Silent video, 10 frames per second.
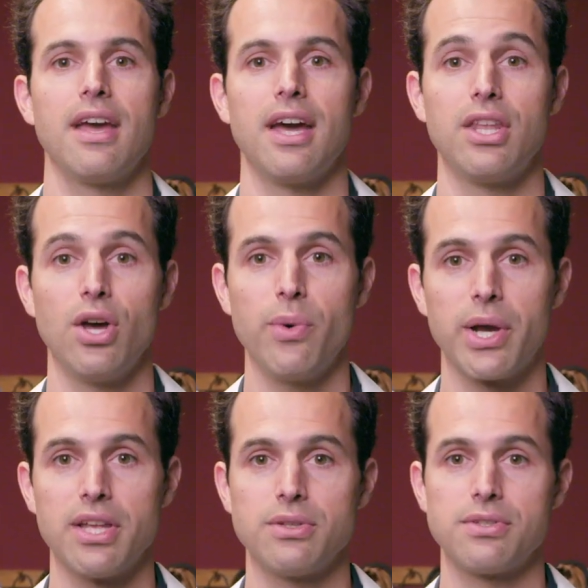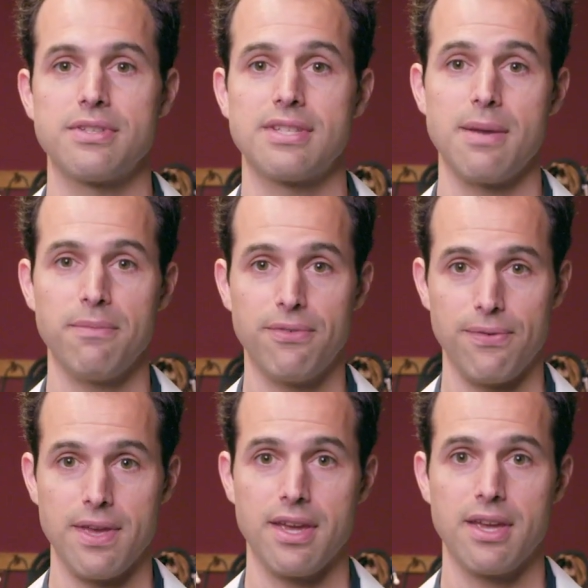And now we're gonna do the same
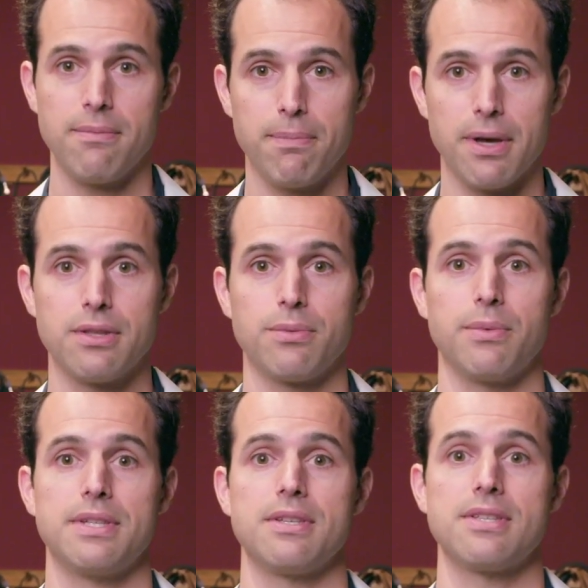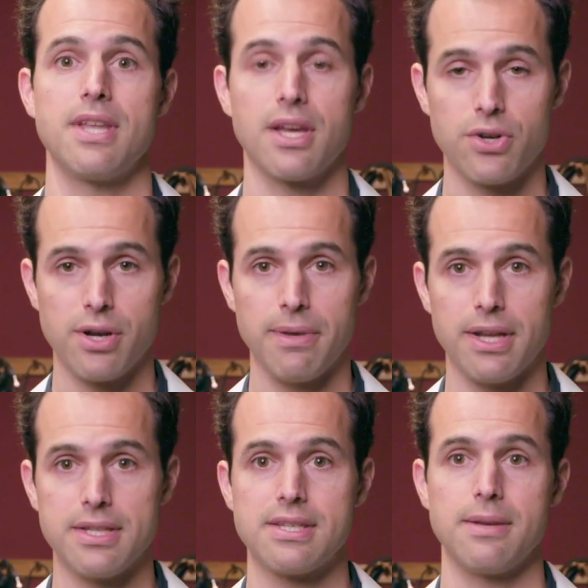thing, but with a snare drum
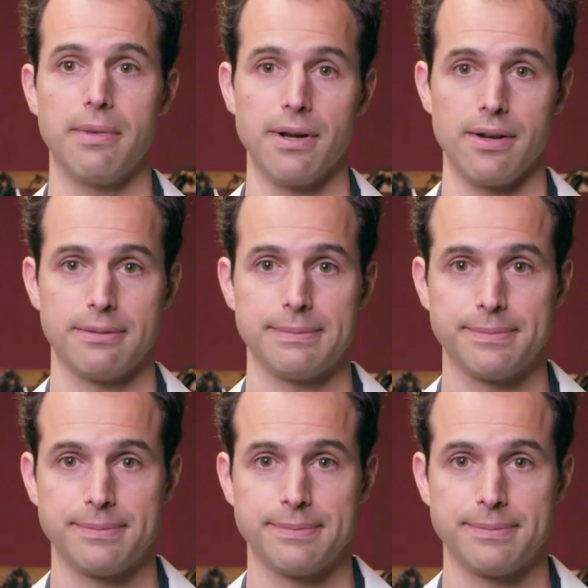and a cymbal.